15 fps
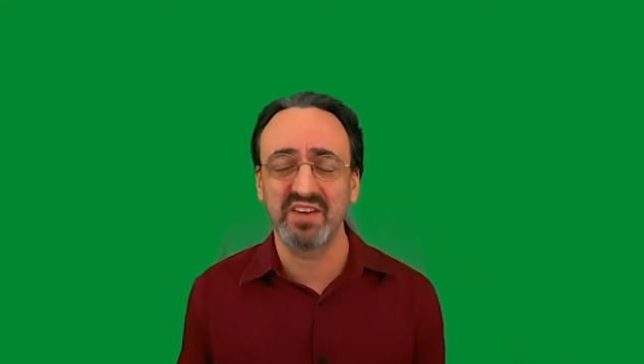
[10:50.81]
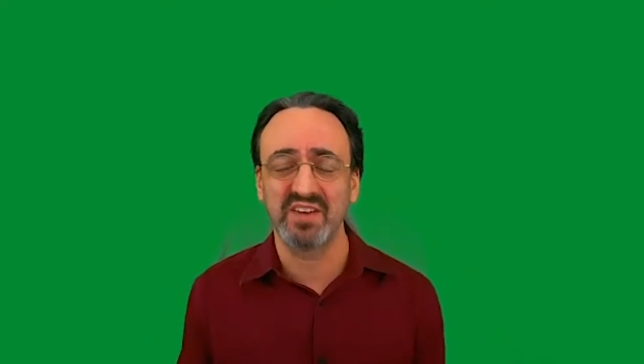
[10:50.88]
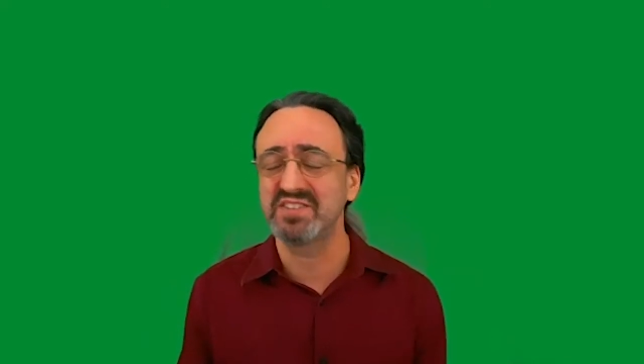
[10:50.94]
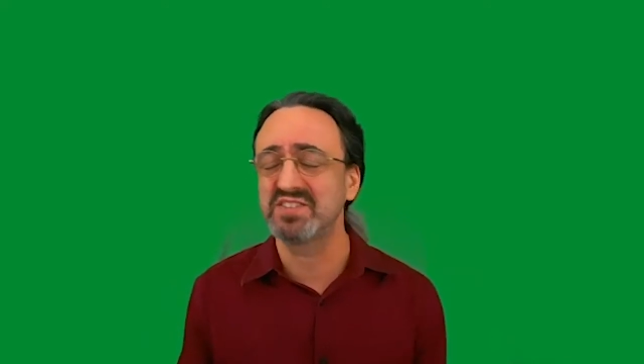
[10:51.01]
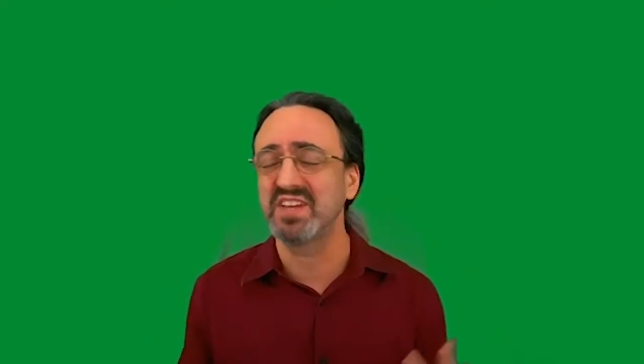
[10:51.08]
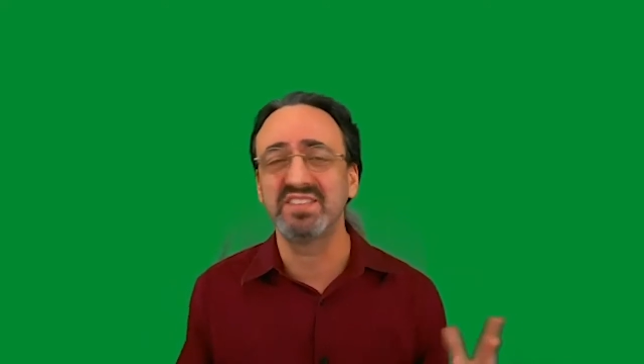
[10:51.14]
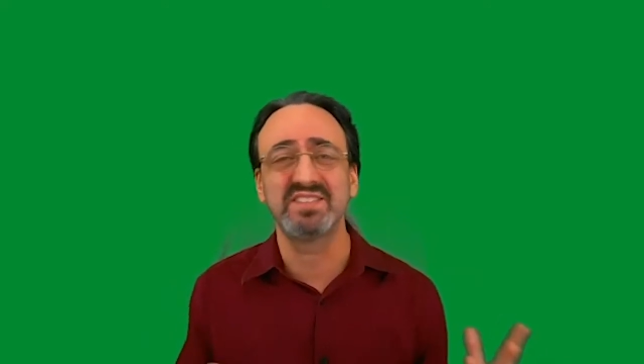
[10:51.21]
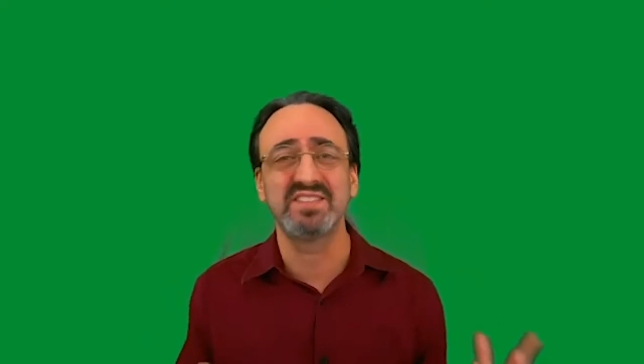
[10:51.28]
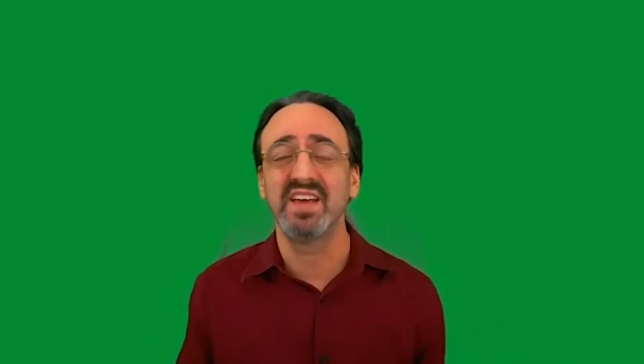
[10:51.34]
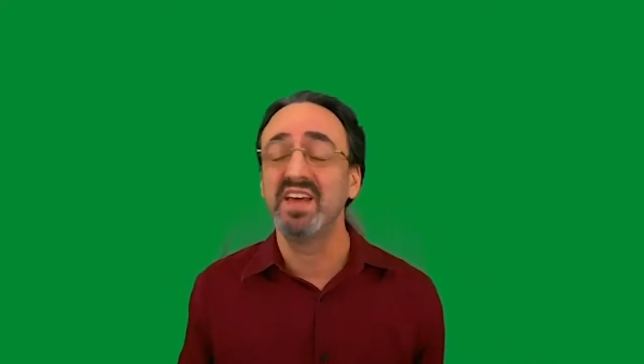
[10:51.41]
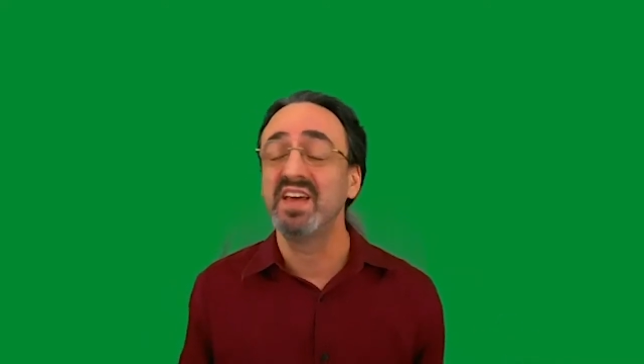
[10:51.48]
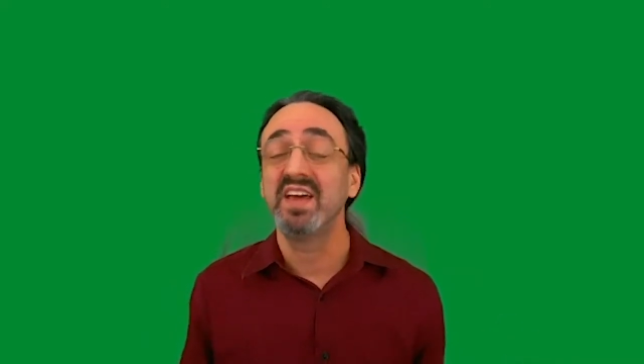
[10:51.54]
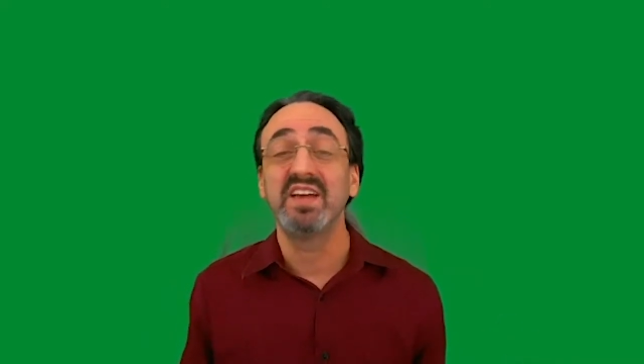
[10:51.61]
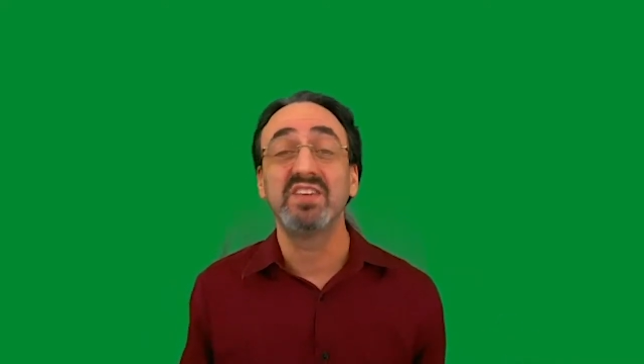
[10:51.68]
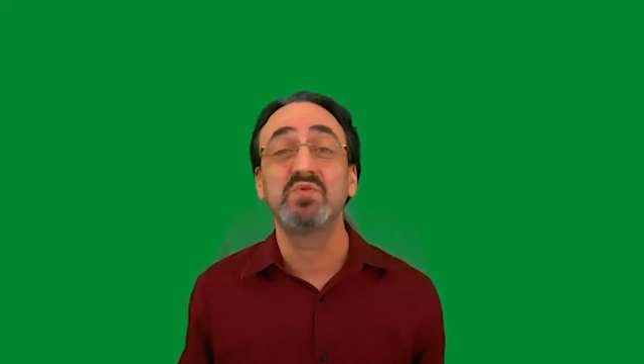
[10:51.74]
It's
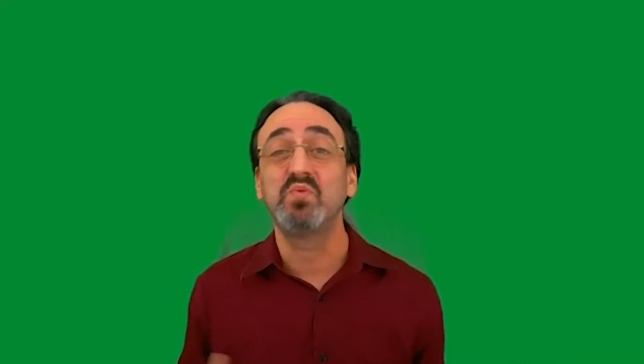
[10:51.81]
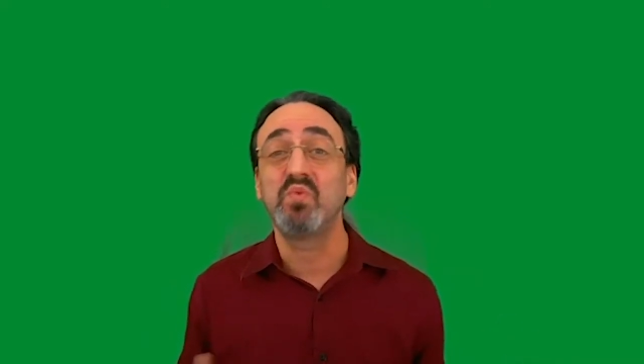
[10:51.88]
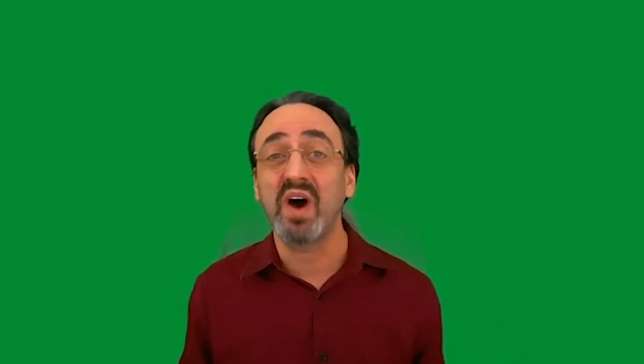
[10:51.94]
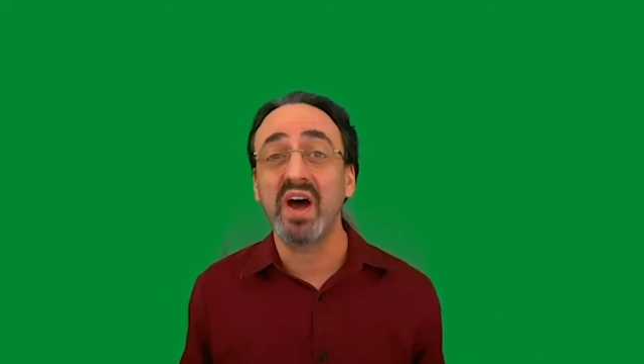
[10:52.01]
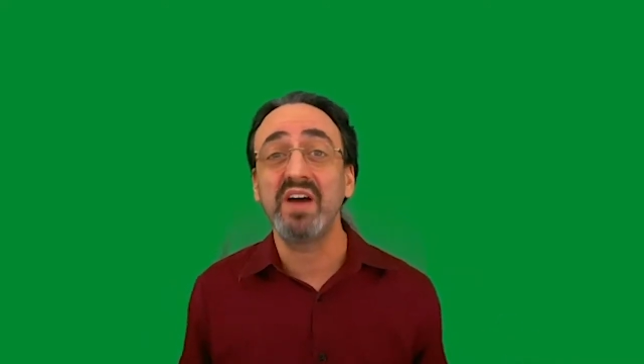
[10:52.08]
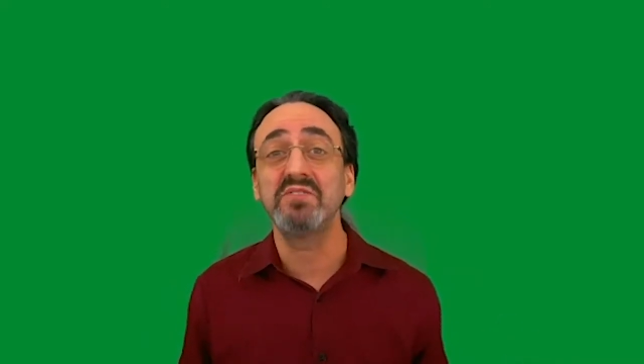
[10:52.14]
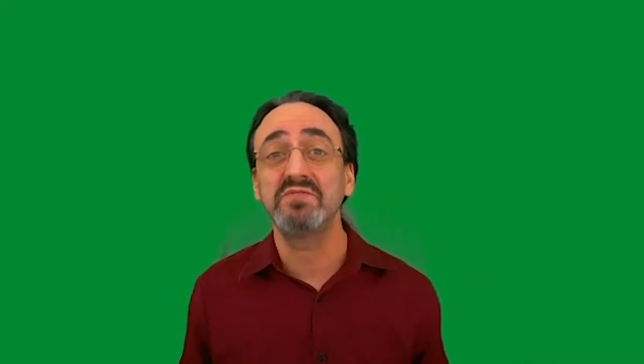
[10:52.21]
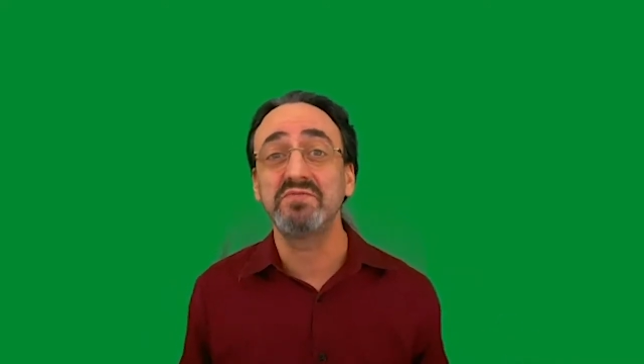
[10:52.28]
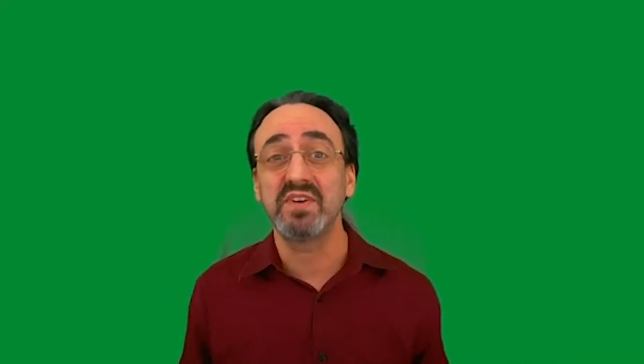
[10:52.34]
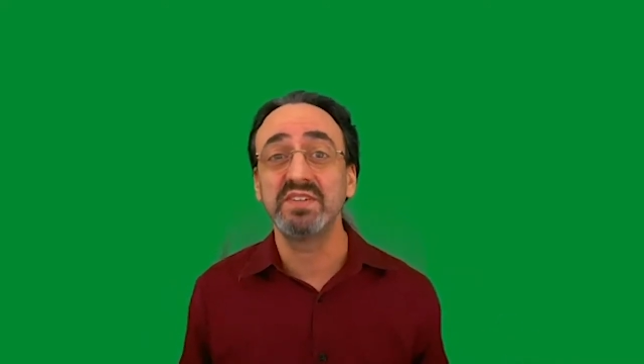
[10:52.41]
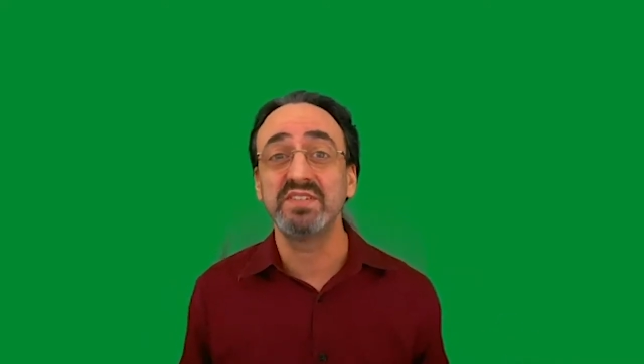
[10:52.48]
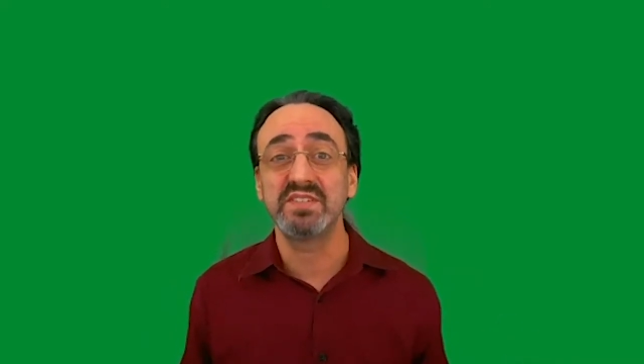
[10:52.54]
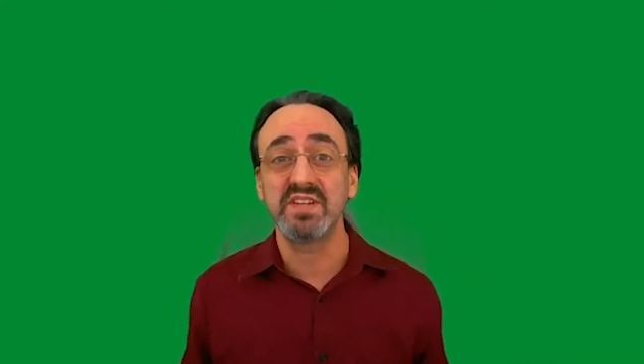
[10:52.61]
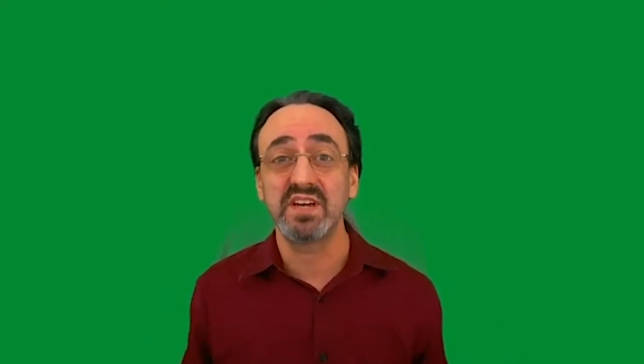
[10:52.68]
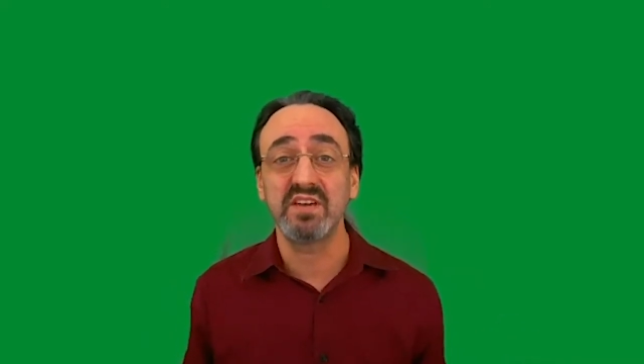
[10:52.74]
wild, fun
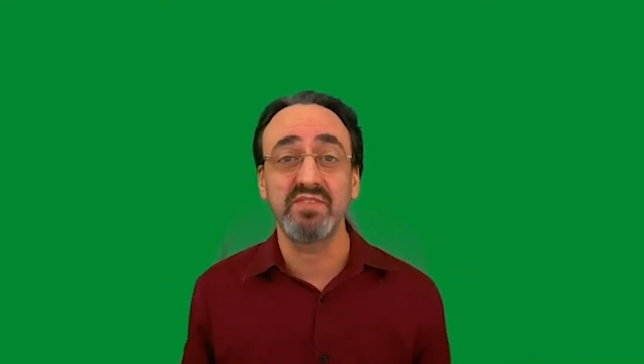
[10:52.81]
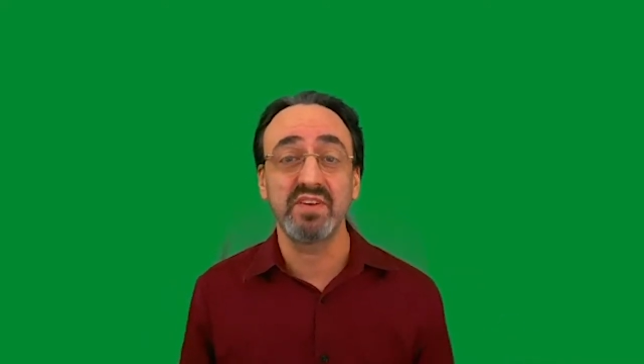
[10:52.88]
stuff.